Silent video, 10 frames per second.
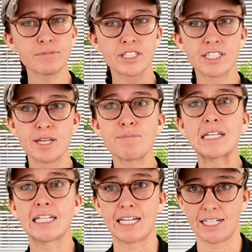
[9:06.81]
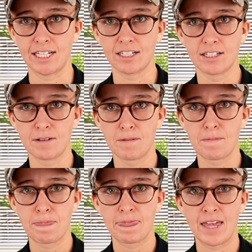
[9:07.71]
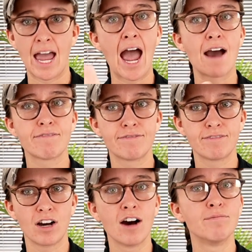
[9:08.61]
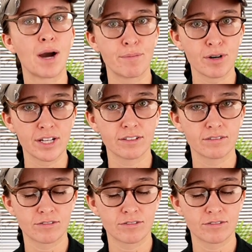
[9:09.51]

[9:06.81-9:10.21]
stimulating half of my brain.